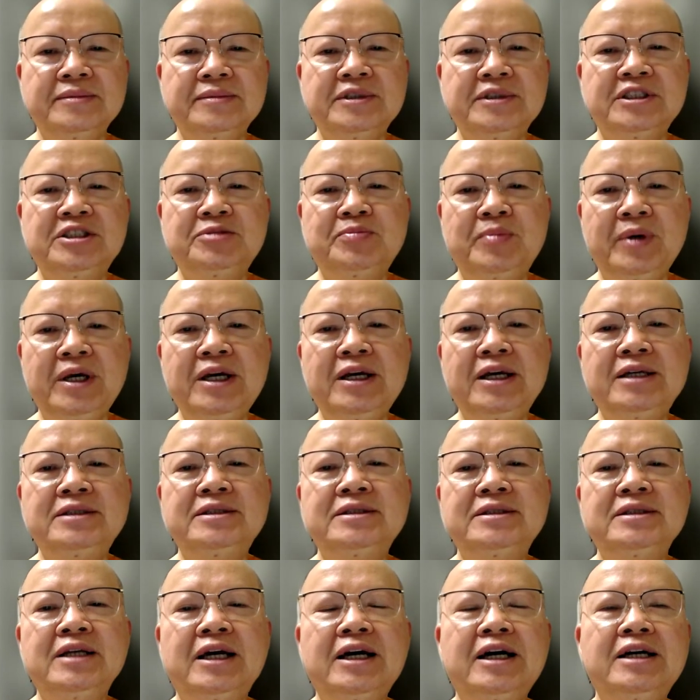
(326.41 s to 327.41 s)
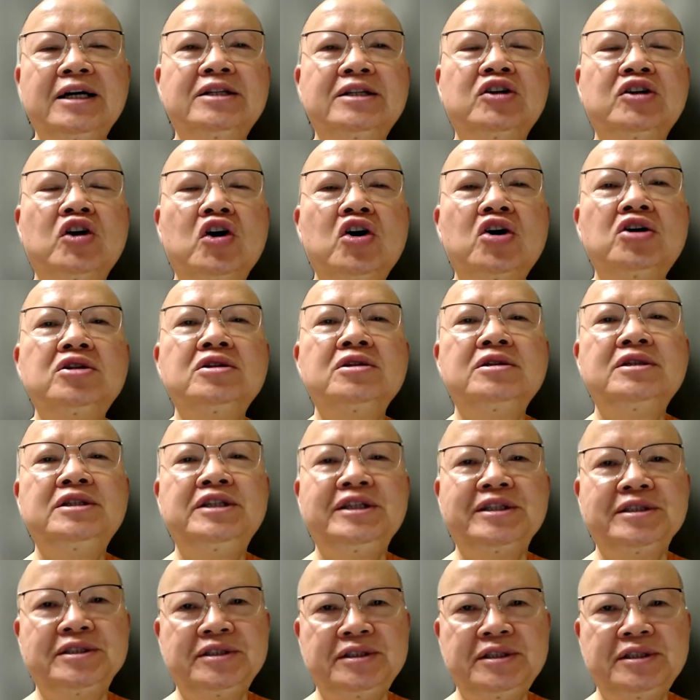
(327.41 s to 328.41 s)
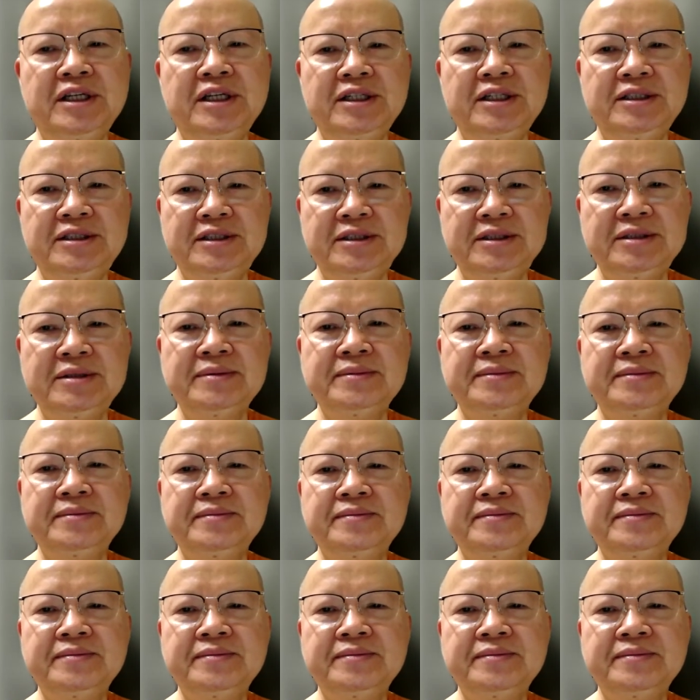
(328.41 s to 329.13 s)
space and consciousness.